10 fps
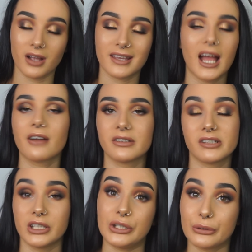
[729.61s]

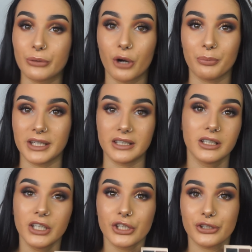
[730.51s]
guarantee you I'll be
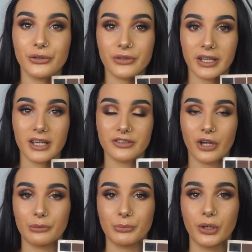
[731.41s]
using it a
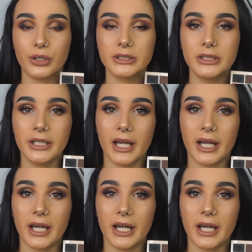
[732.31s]
ton more,